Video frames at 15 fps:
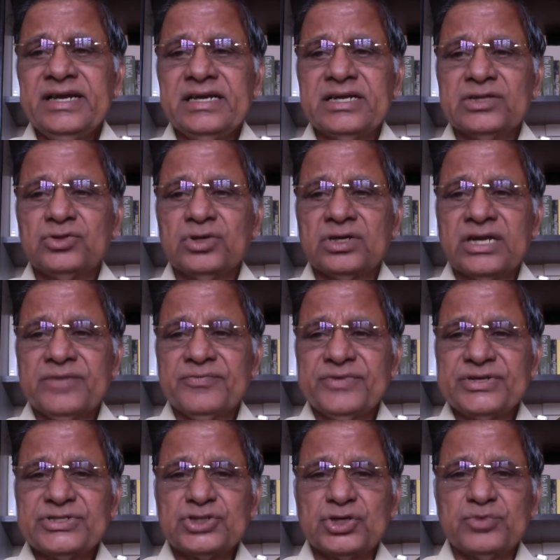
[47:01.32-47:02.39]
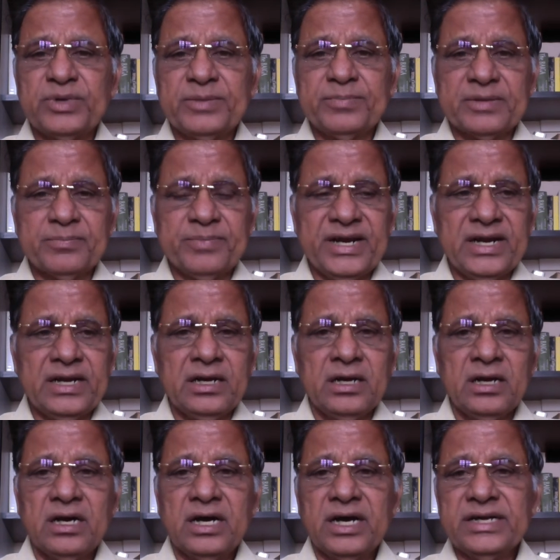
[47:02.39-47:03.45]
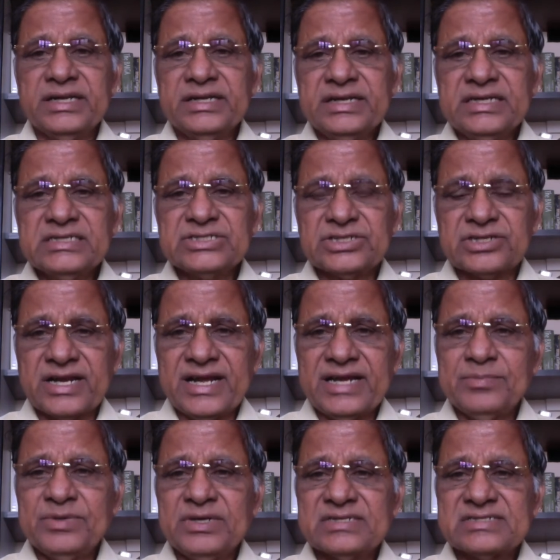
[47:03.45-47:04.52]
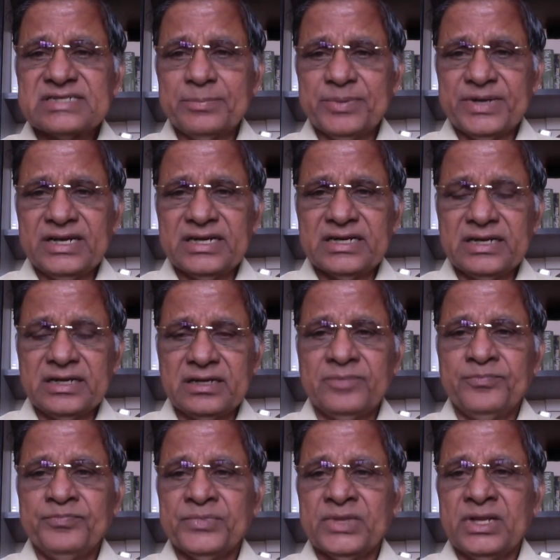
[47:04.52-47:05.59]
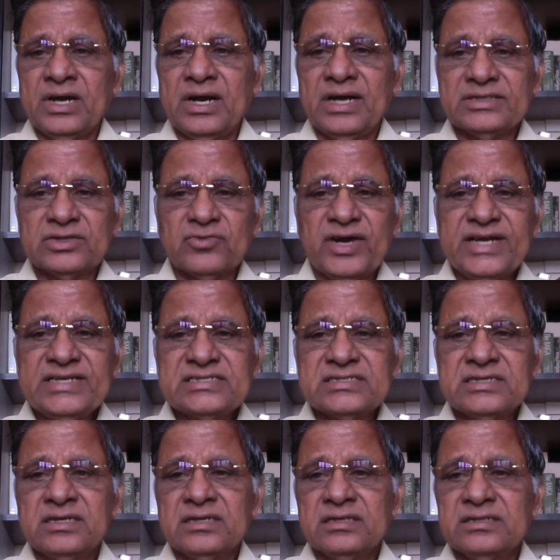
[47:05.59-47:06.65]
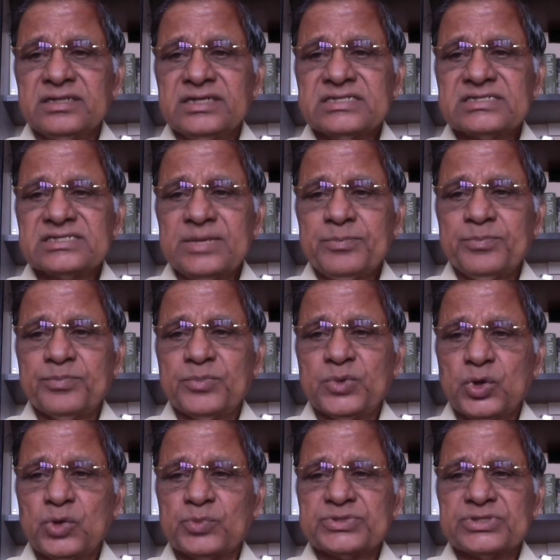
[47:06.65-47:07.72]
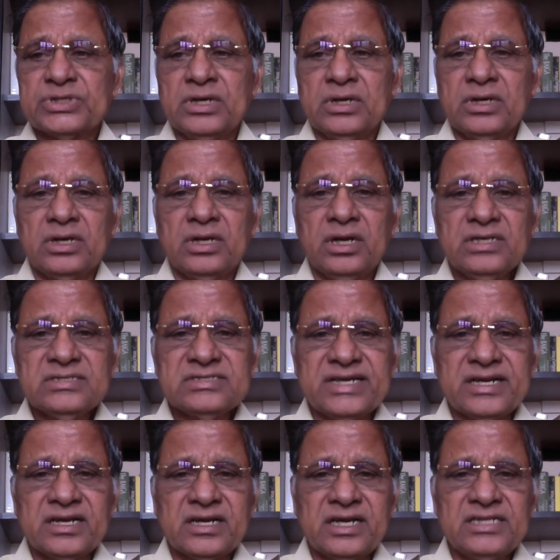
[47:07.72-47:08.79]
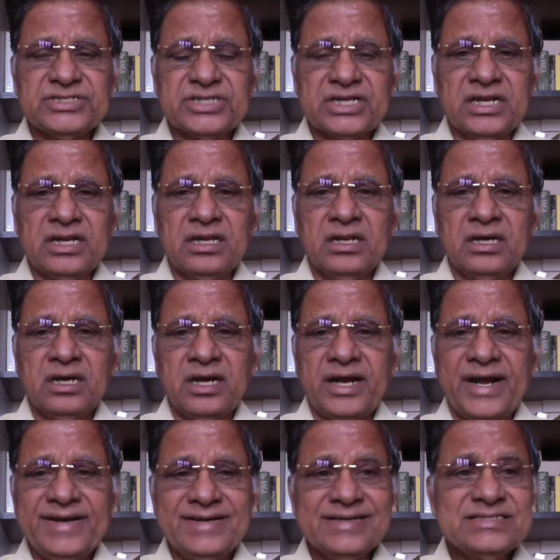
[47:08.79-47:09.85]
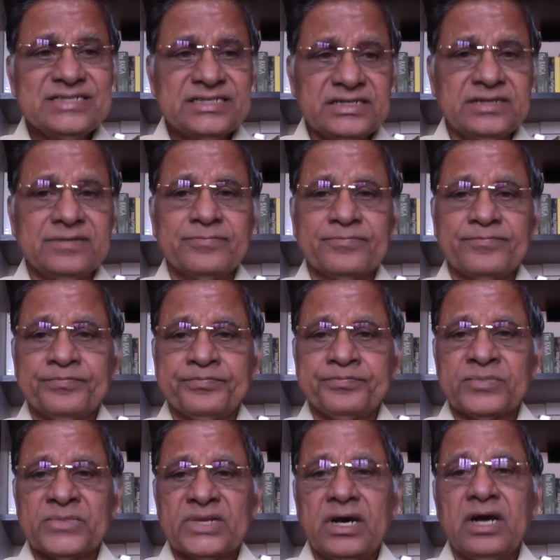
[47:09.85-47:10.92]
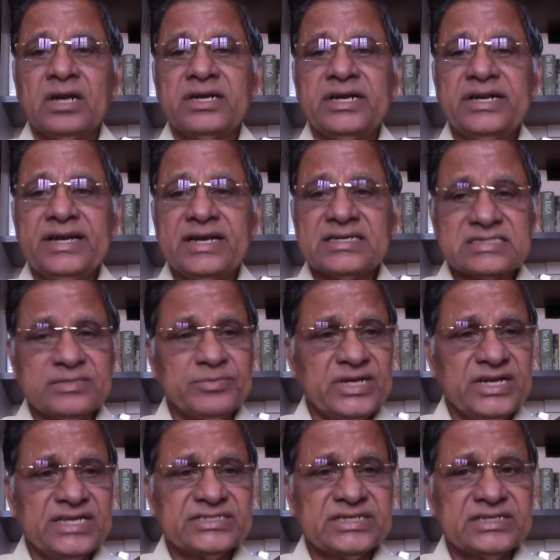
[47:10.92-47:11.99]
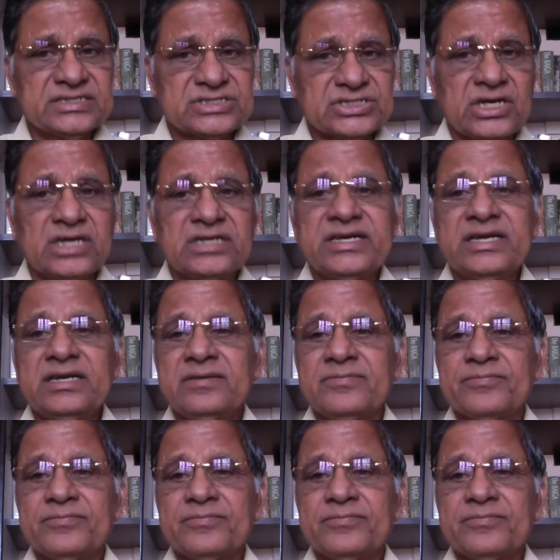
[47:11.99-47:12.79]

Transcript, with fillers: ethnography should be prepared on each tribe separately. Otherwise, these subgroups lost their cultural identity. Already assimilation started.